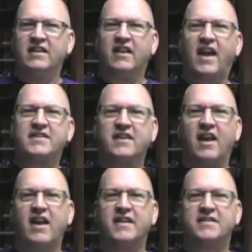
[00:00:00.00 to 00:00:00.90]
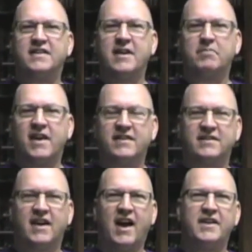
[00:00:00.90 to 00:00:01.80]
likes a lot of the same things
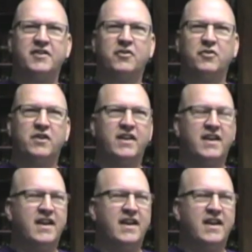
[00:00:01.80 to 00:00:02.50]
that I do